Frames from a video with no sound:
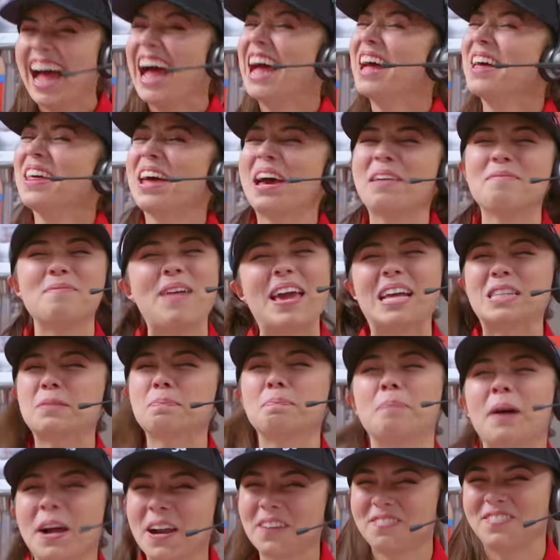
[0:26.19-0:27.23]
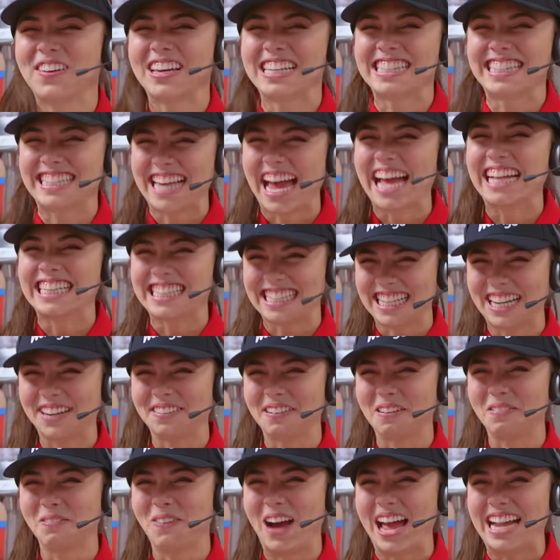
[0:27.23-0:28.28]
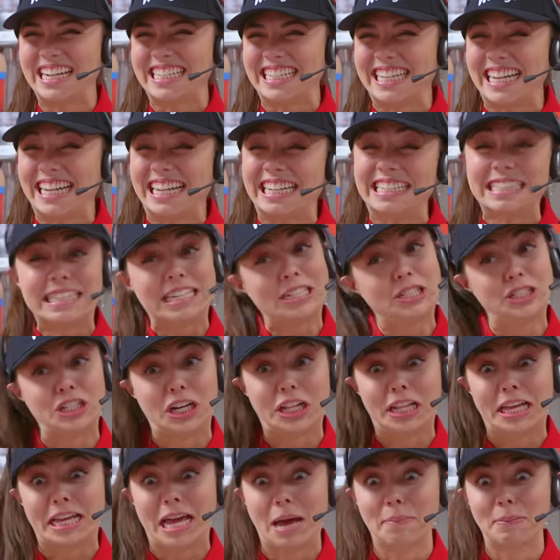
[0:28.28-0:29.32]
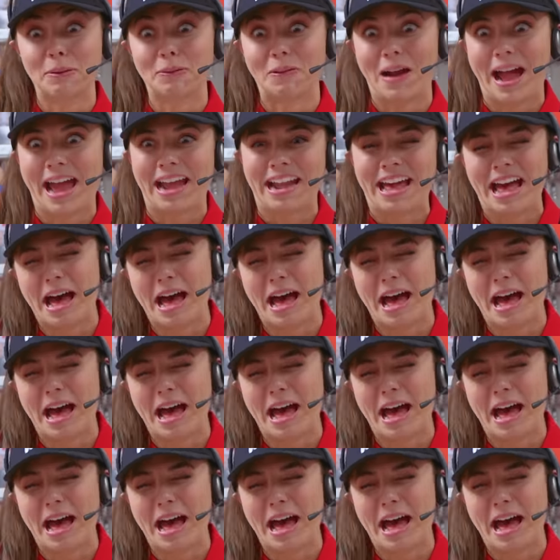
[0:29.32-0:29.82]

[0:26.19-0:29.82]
That makes perfect sense here at Wendy's. Chili coming right